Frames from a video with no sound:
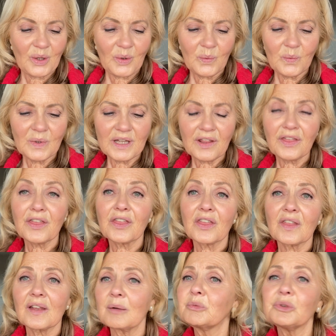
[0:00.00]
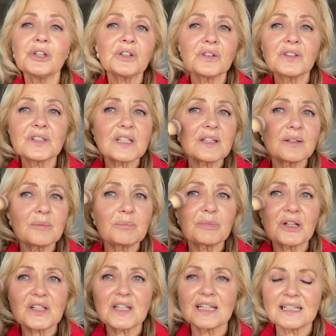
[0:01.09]
with, I'm not going to
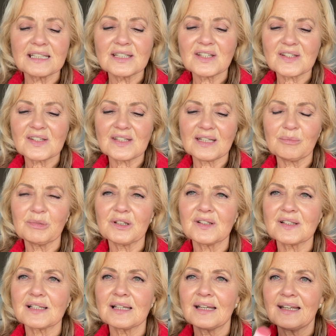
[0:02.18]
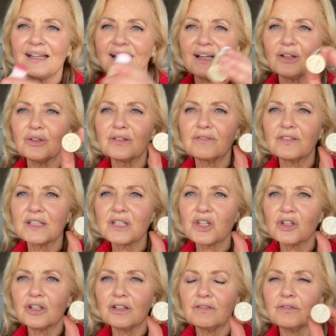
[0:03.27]
brush that in just yet because I'm going to finish
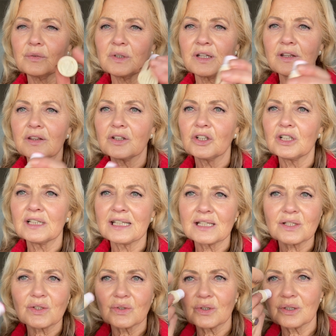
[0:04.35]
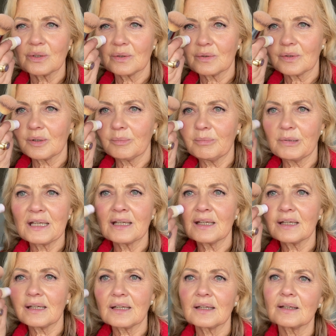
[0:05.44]
off with the Girl Next Door, the
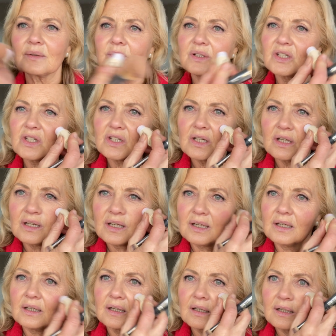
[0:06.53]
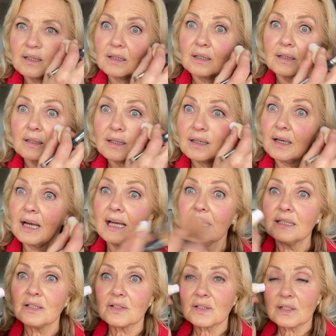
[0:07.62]
pink, which I
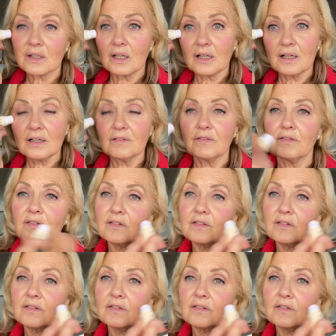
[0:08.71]
just love